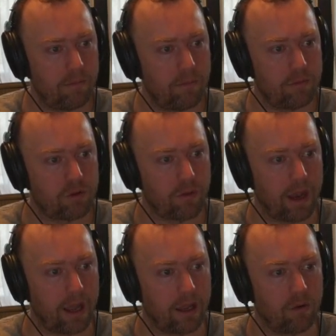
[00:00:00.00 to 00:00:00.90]
so
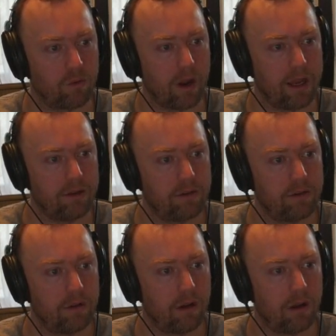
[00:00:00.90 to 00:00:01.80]
that I can write
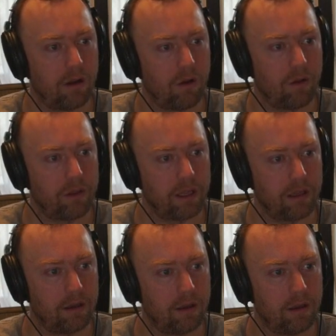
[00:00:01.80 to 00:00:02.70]
all the